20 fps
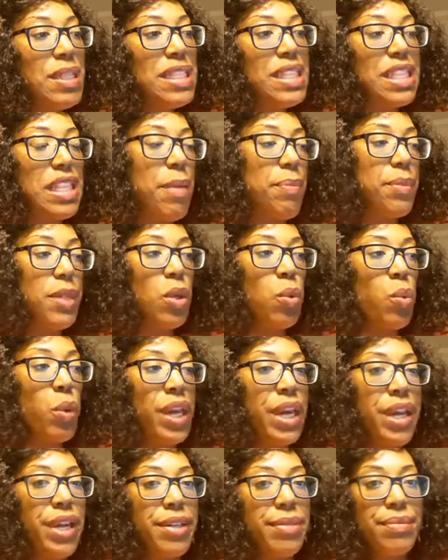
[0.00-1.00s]
be something
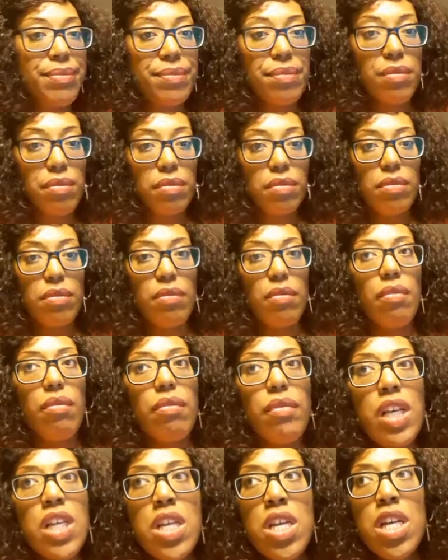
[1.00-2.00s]
where
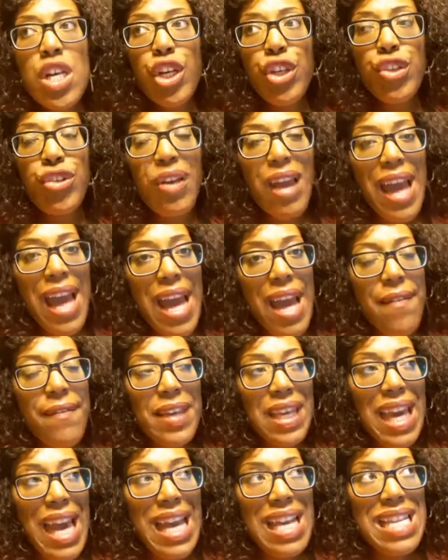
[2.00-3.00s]
you're
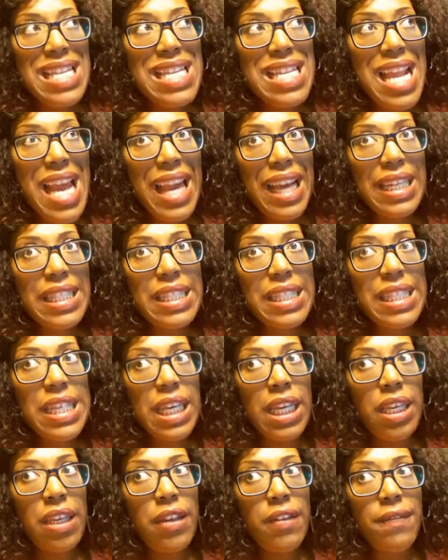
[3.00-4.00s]
having a
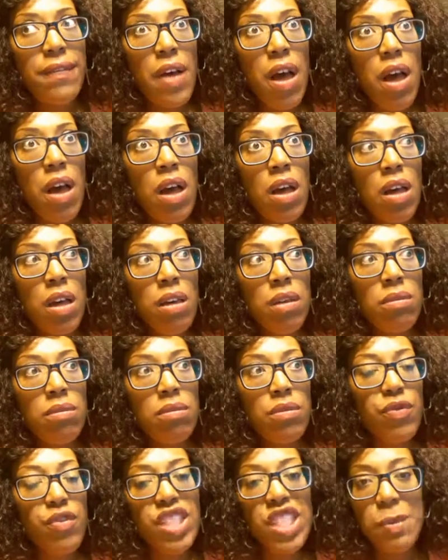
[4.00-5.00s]
negative
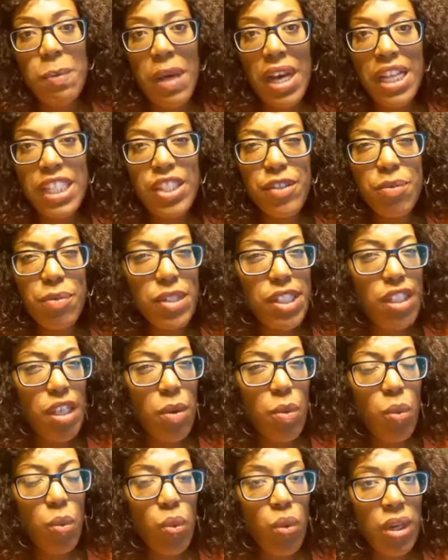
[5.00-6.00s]
response from
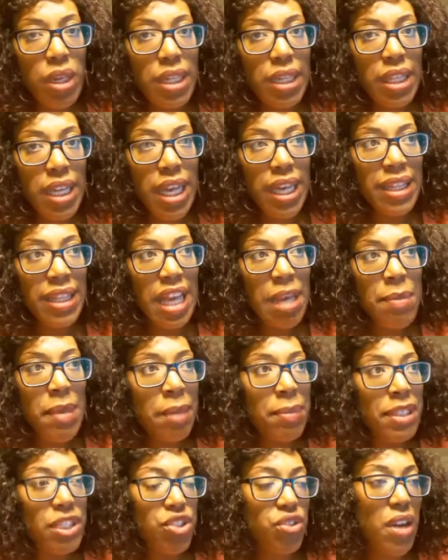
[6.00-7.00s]
someone and they may
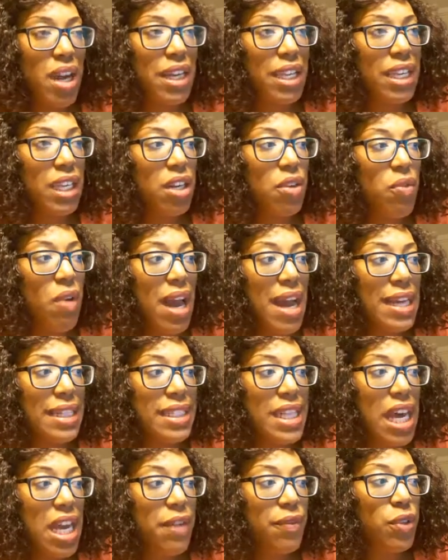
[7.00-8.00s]
be trying to get a
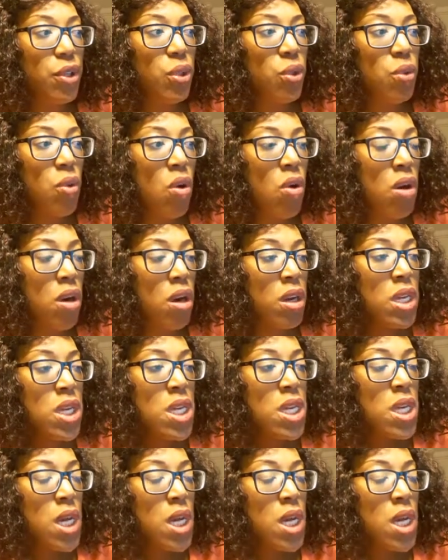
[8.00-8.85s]
rise out of you, or